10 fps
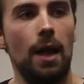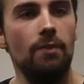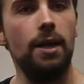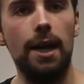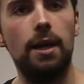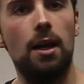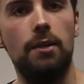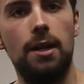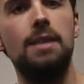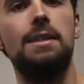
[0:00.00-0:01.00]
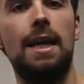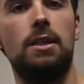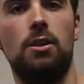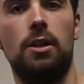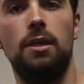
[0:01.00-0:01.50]
ever get a card that has an
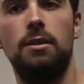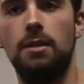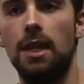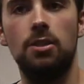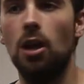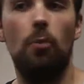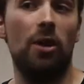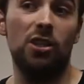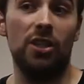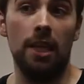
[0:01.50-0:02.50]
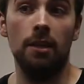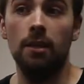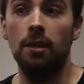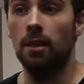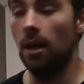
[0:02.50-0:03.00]
X on it. That's not a bridge thing.
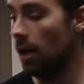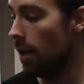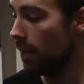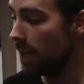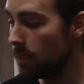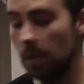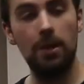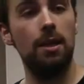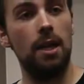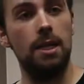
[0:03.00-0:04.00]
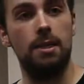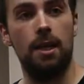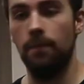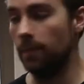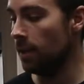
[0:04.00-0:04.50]
That's me being lazy.
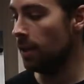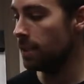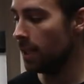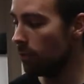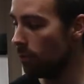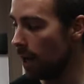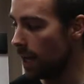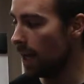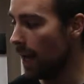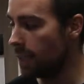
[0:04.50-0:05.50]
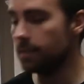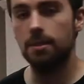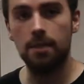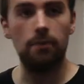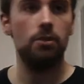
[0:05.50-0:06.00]
Instead of writing ace
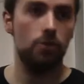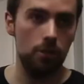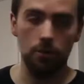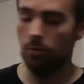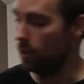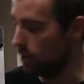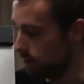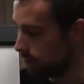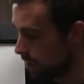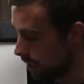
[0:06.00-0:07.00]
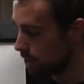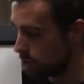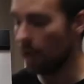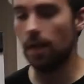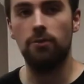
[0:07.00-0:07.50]
7-2 and king
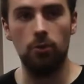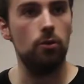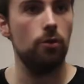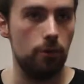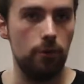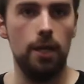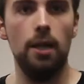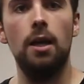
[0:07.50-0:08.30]
jack 4-3,